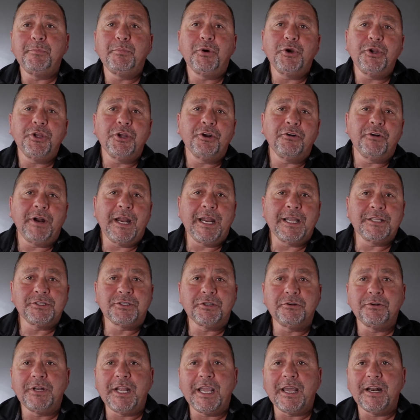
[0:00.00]
Put your
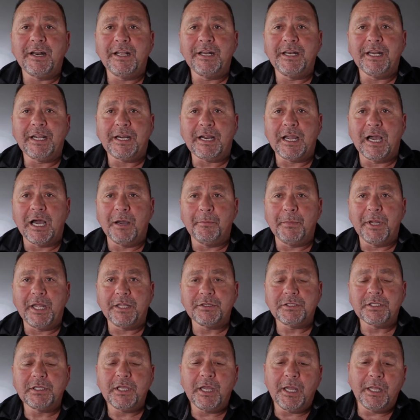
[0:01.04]
answer down in the
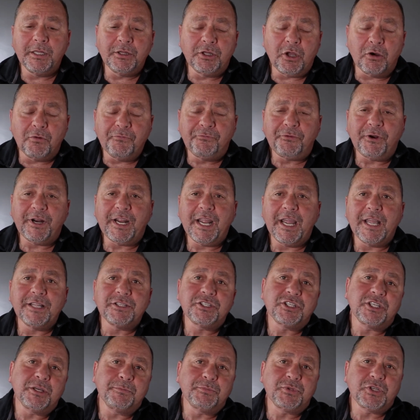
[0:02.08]
comments. And don't forget,
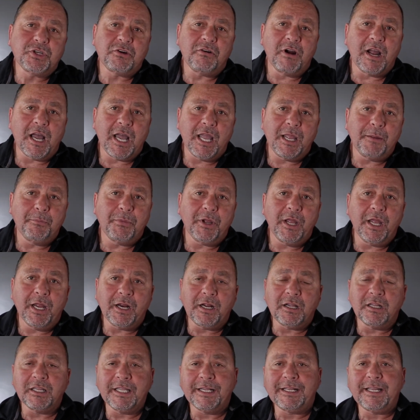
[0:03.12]
subscribe
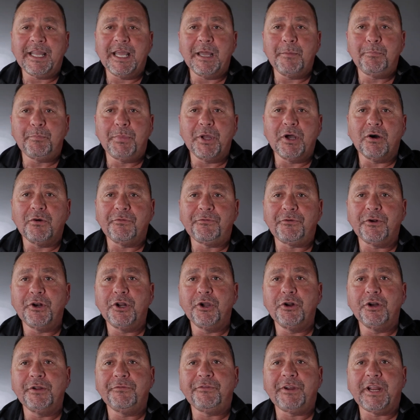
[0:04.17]
and click that bell for
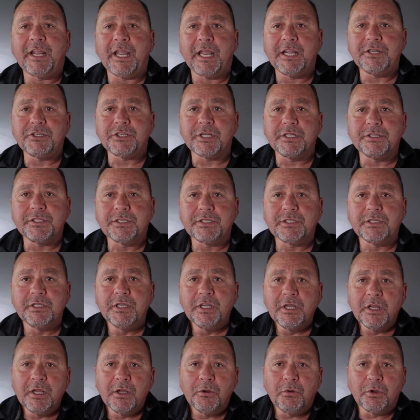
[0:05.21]
notifications.
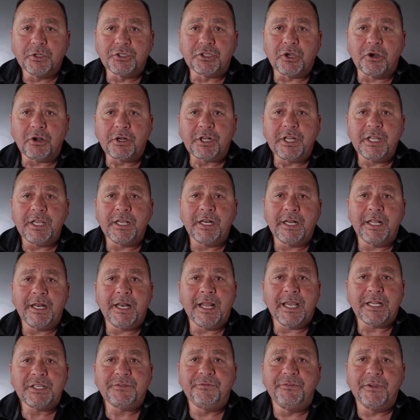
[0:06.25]
We'll talk to you in the
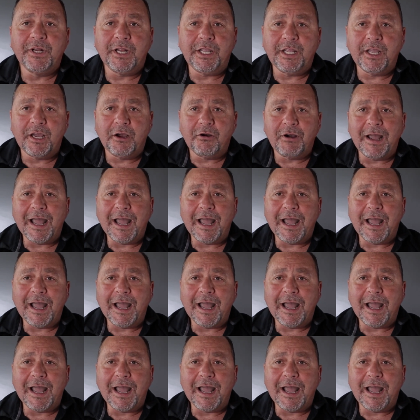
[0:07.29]
next video.